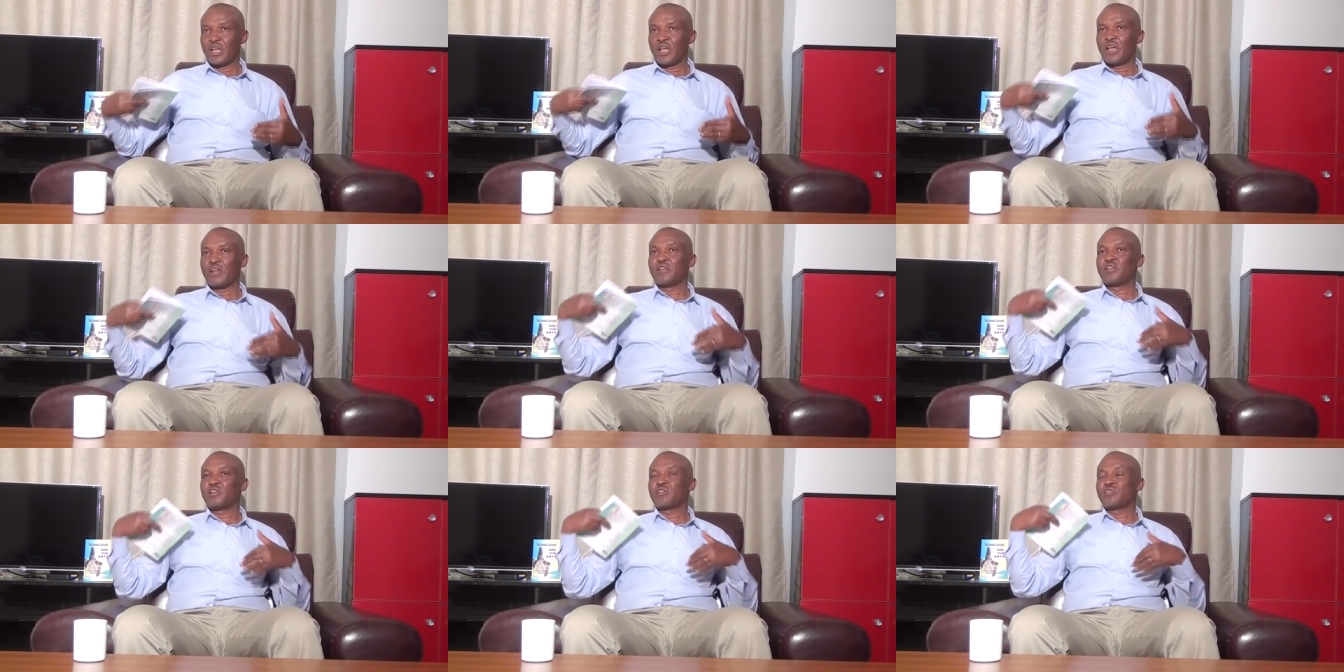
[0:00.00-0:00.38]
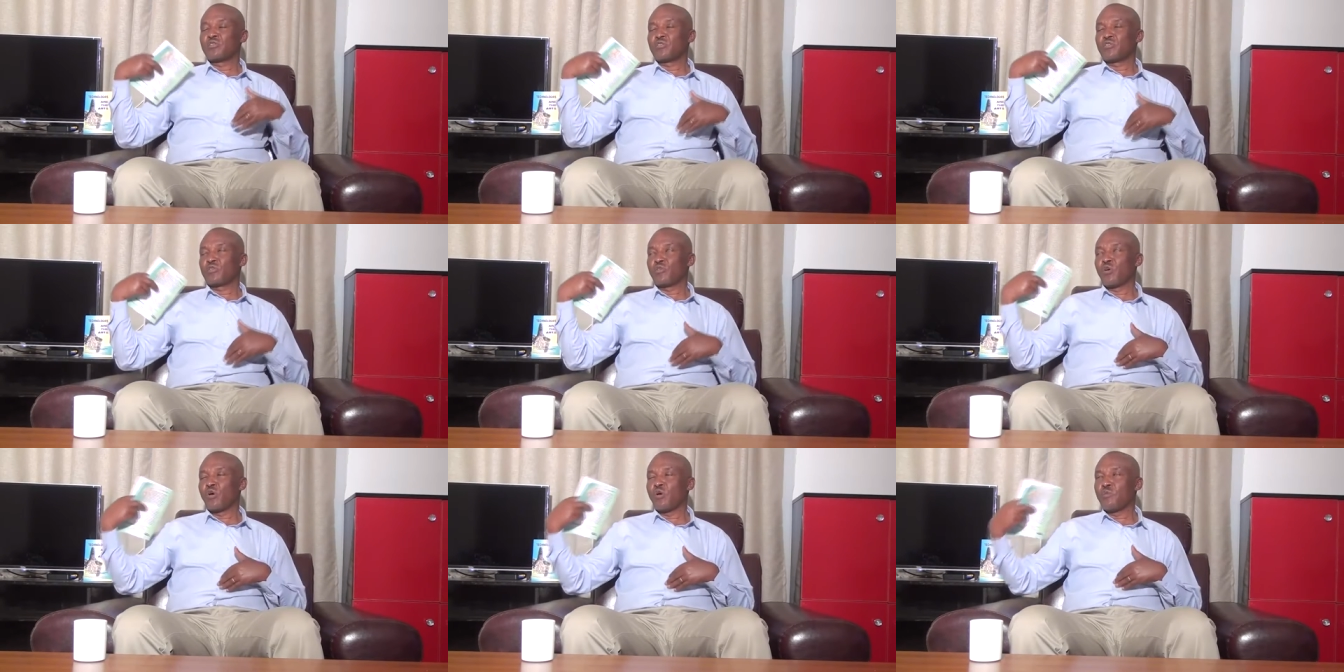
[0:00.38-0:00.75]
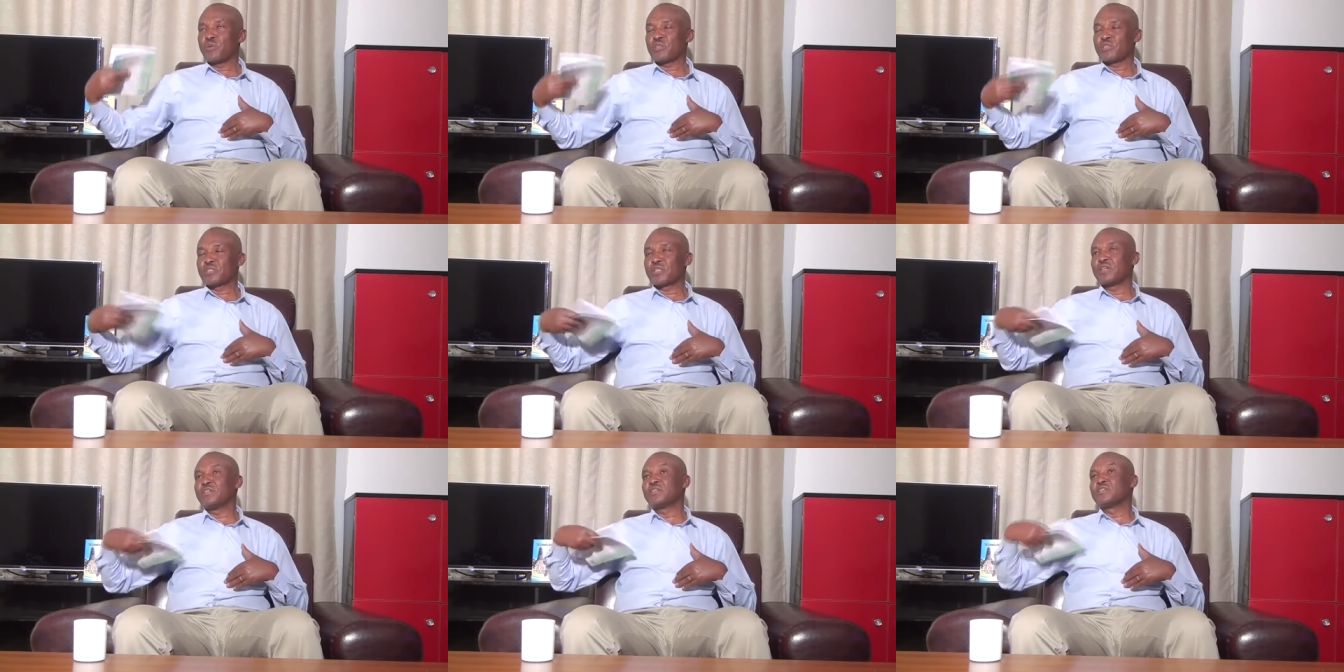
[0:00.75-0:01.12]
and
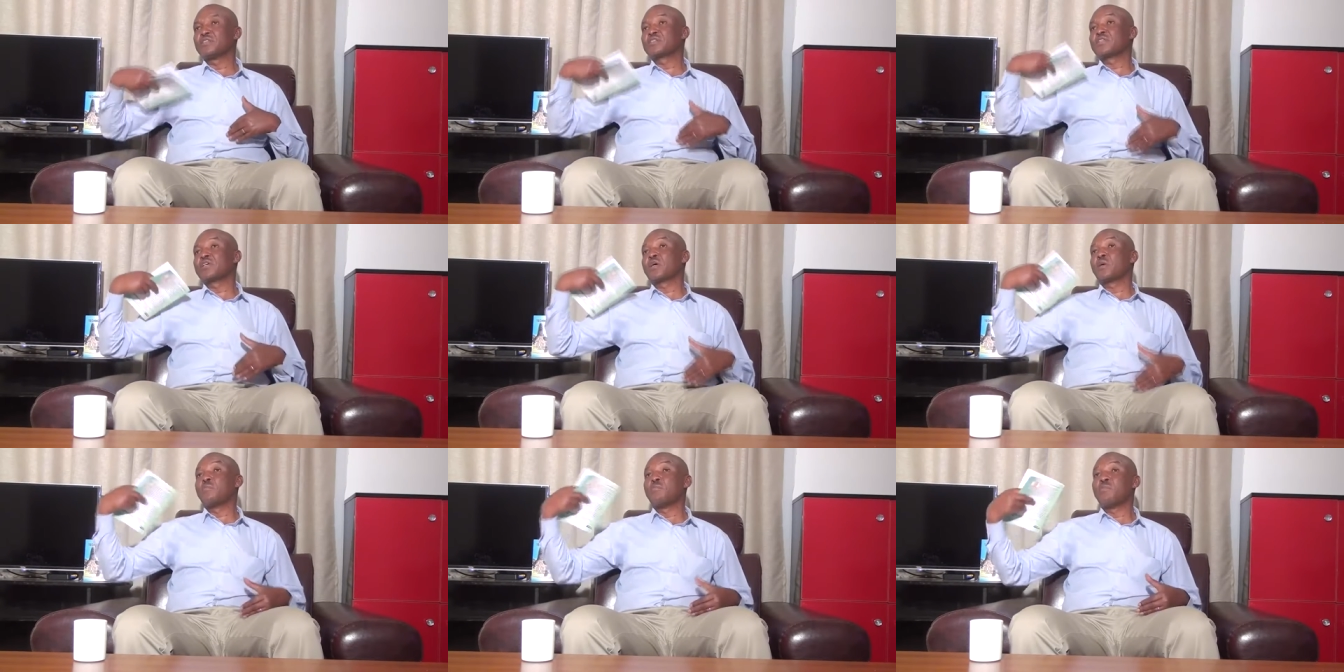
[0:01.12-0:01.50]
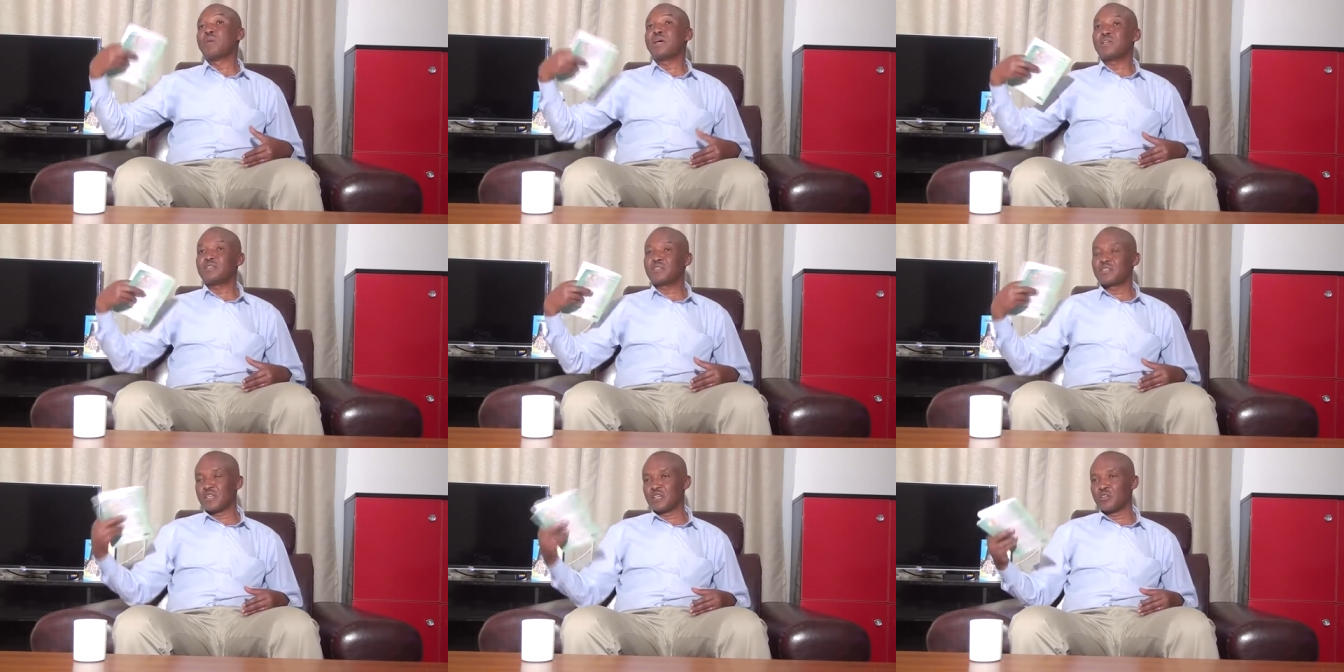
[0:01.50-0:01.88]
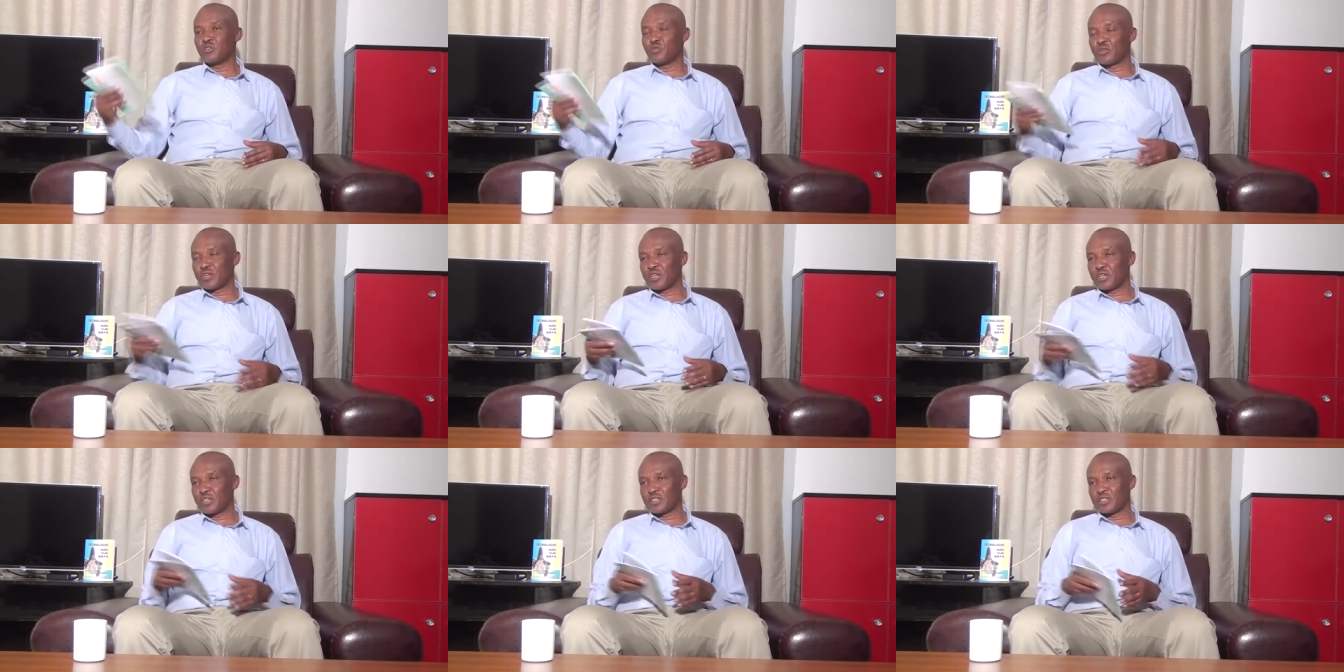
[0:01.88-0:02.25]
competence-based
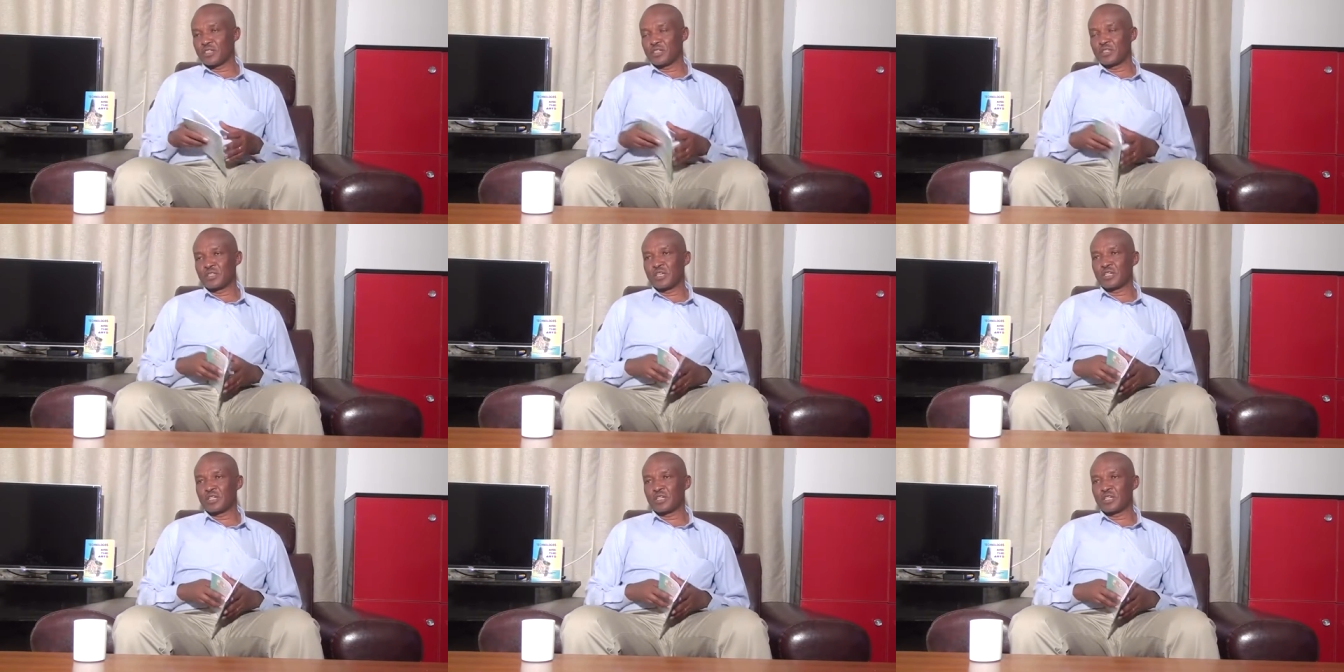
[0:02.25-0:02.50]
education.